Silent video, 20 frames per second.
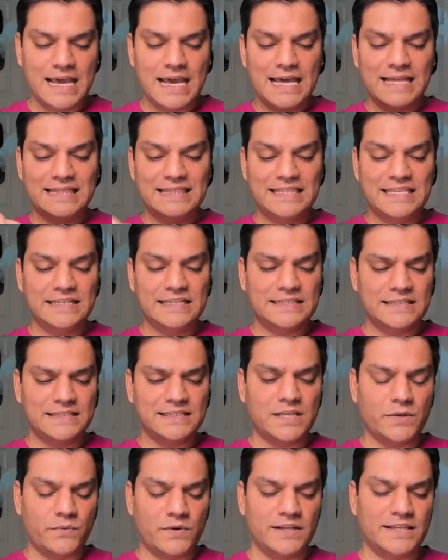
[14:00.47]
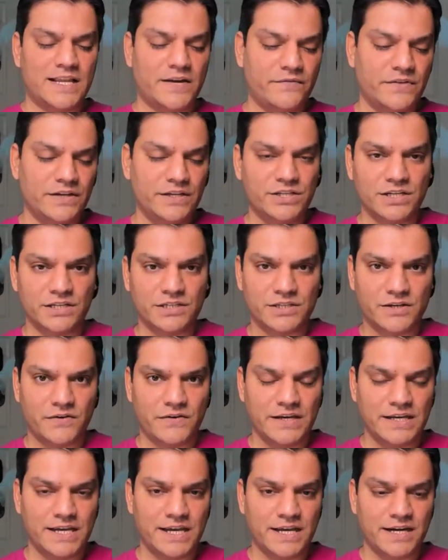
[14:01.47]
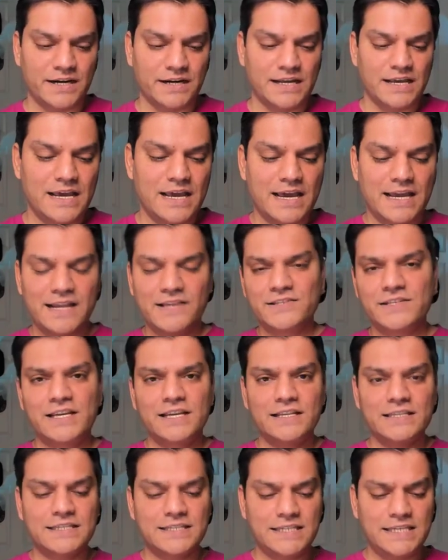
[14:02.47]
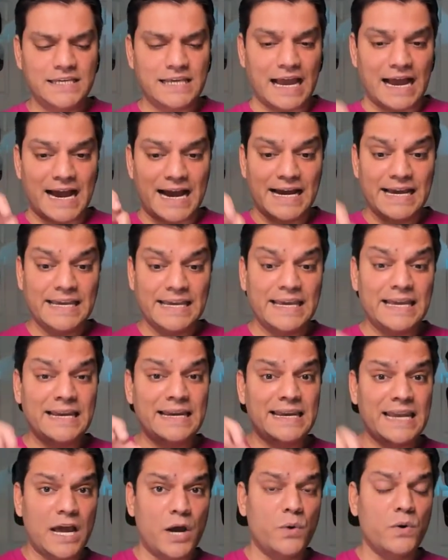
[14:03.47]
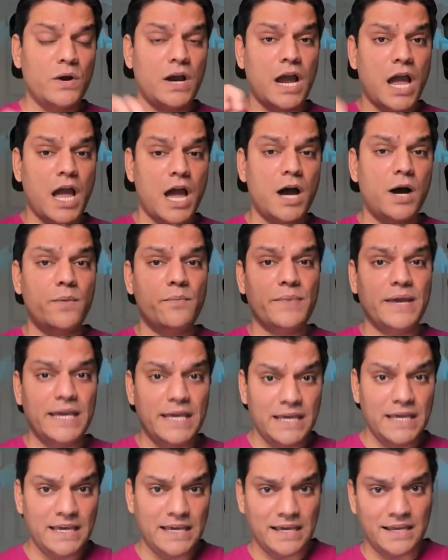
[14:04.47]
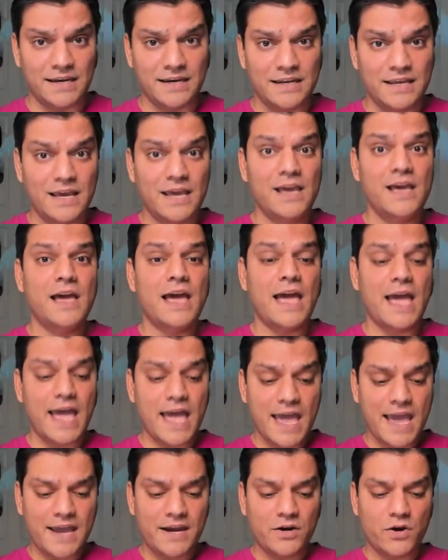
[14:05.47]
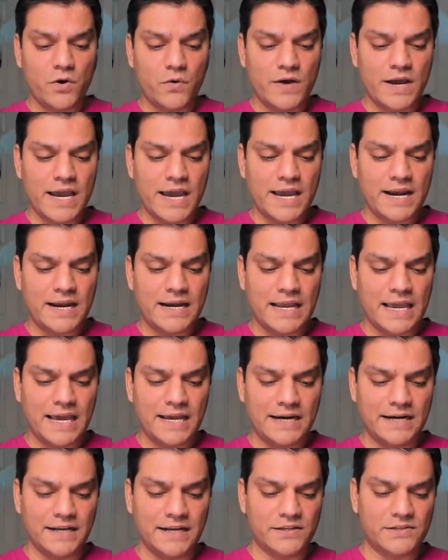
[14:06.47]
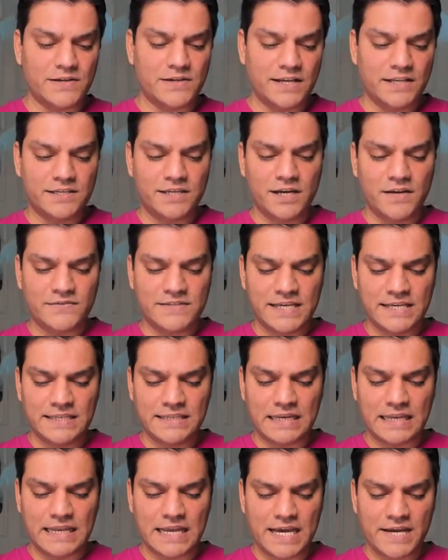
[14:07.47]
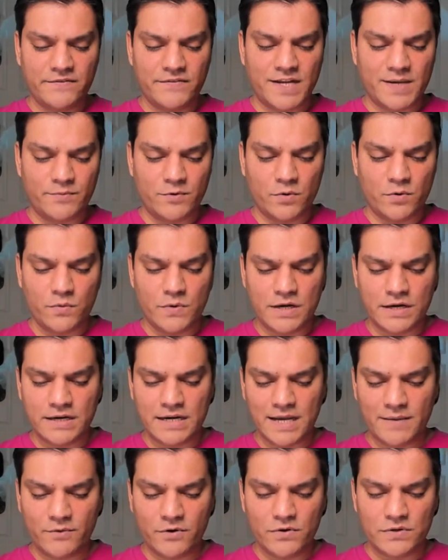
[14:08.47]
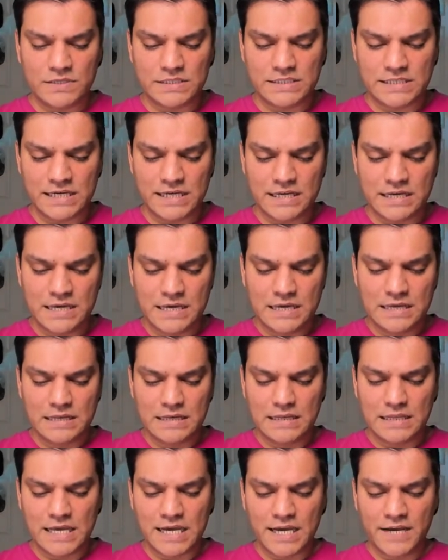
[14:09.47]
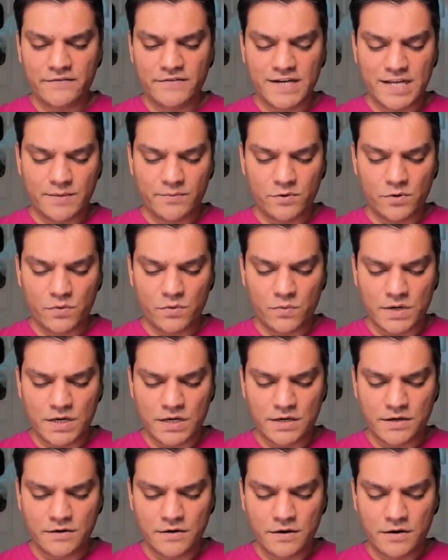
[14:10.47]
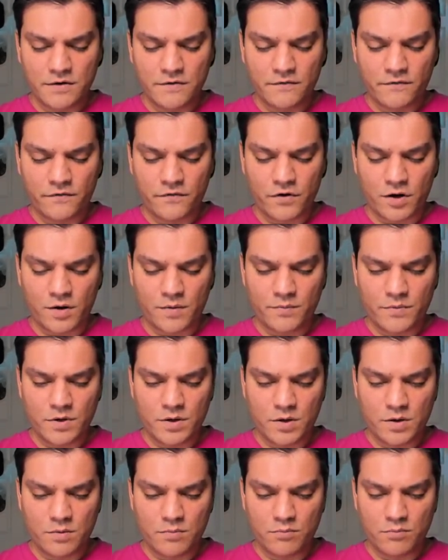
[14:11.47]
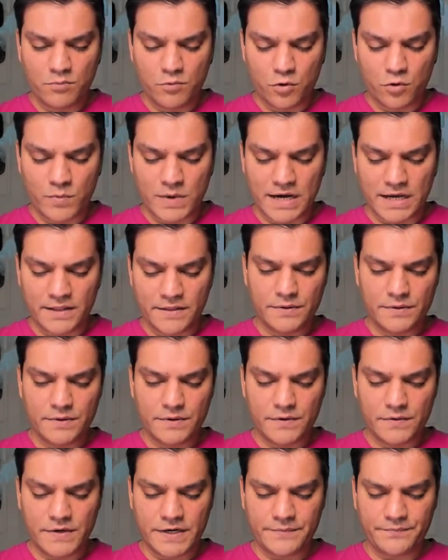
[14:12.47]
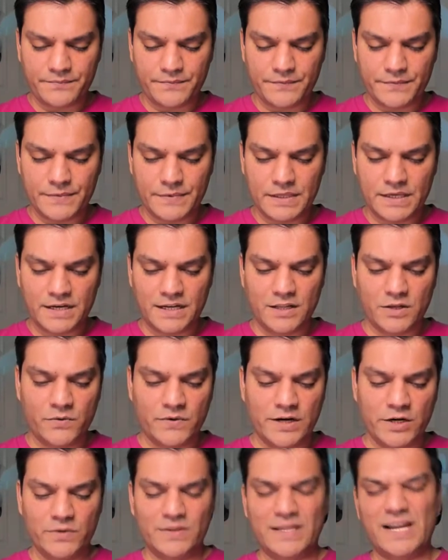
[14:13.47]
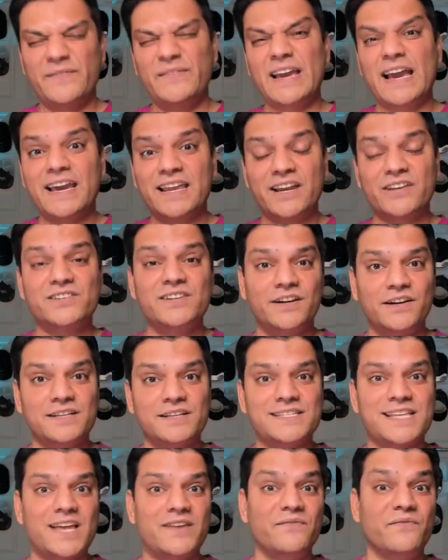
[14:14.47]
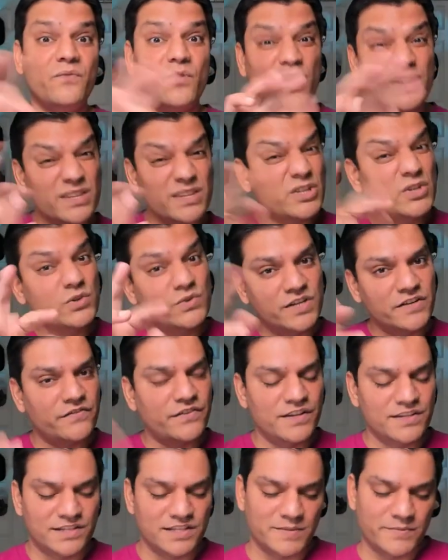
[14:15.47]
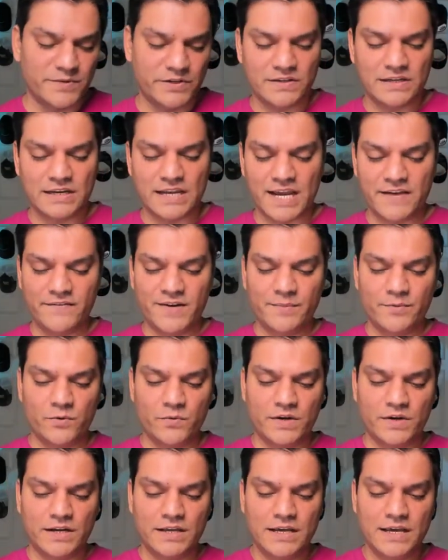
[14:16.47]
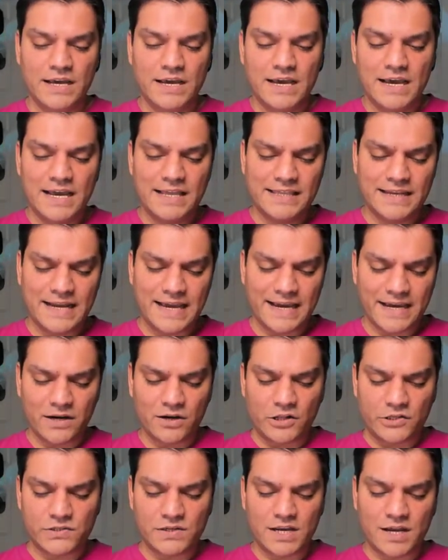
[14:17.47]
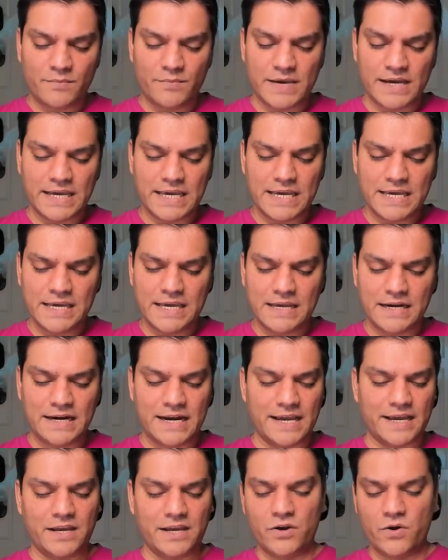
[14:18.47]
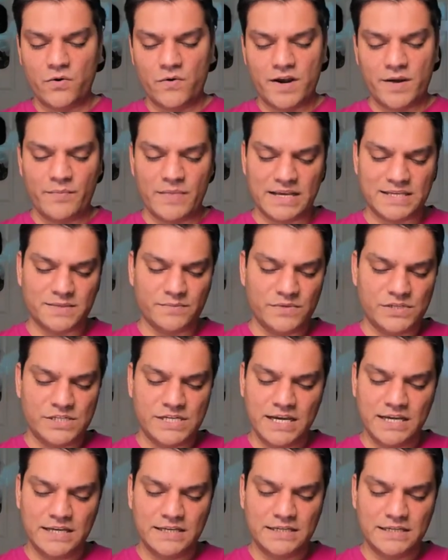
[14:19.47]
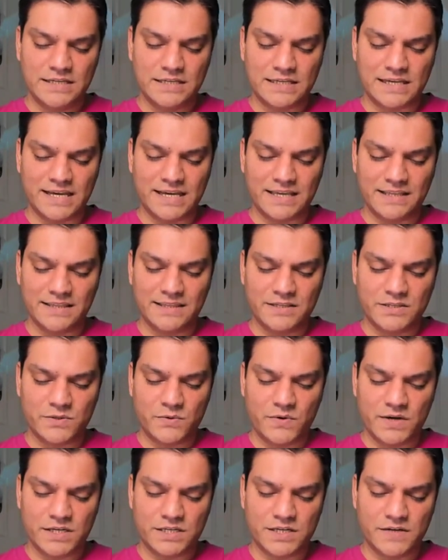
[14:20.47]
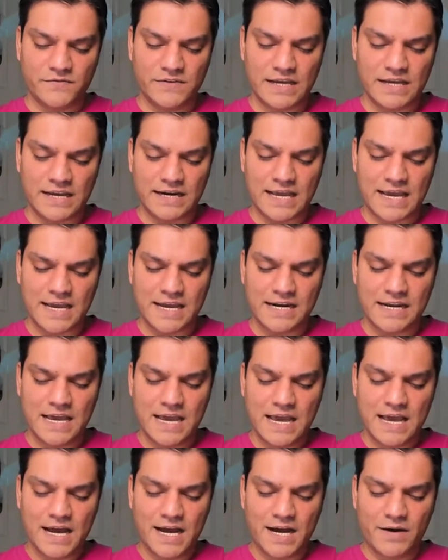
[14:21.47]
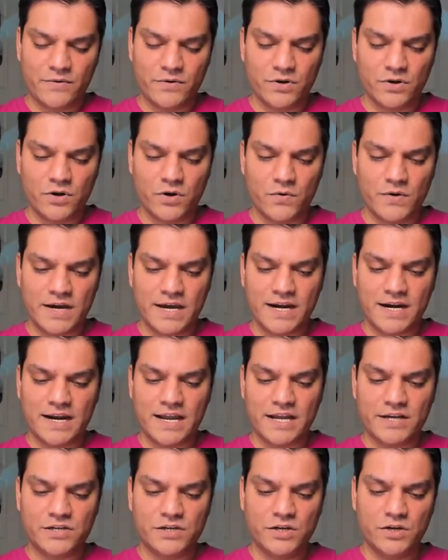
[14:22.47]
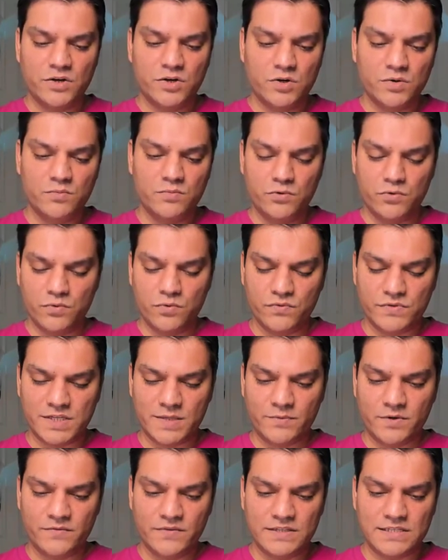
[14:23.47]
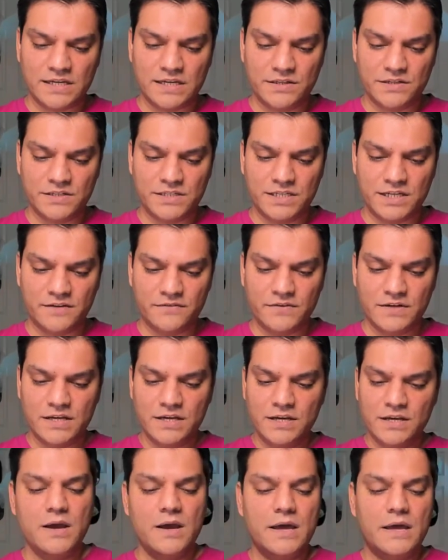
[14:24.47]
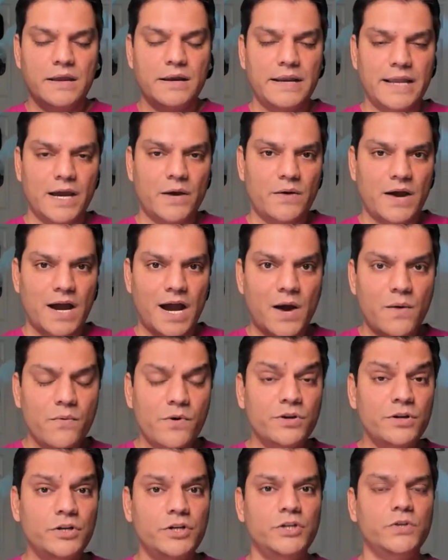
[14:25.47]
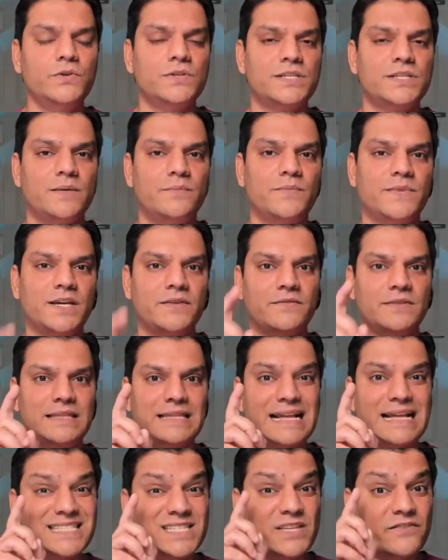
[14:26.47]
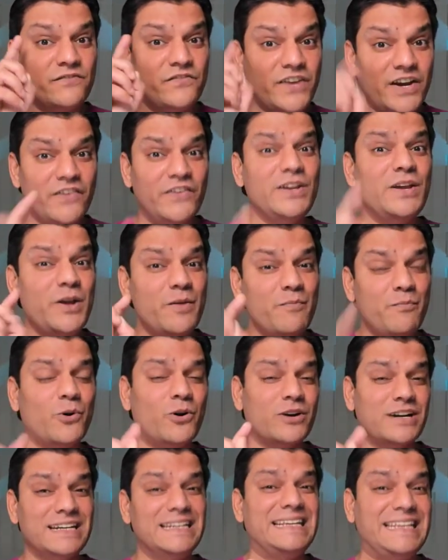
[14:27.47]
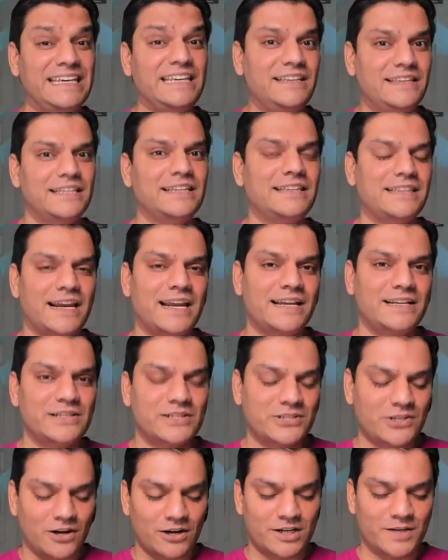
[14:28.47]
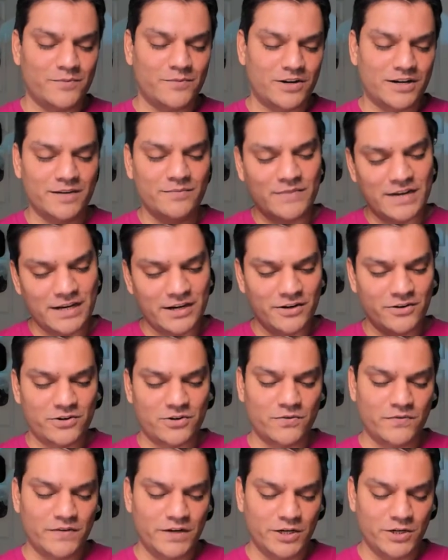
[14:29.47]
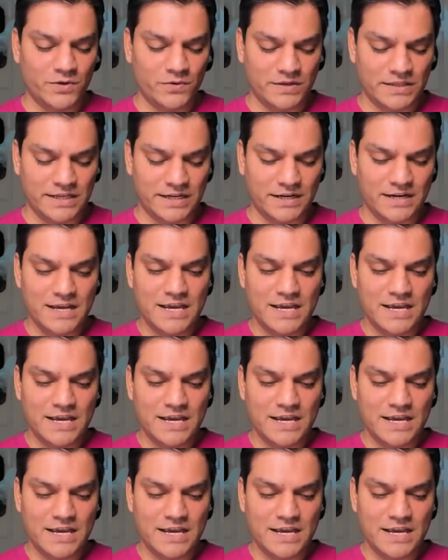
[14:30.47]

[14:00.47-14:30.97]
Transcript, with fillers: And this is the one that we just created. And as you can see, I can now come in and go ahead and edit it. So instead of saying the live demo one, I'm gonna say live demo one from mobile, right? And I'll go and do that. Way I can actually understand what are the two differences between the live demo one. And then I can also come back in and I can go and make some changes. Like in this question we had had, I want to go ahead and actually remove some of this other stuff. Now, I want to do something, that's the very important key thing that I just talked about in my intro video over there.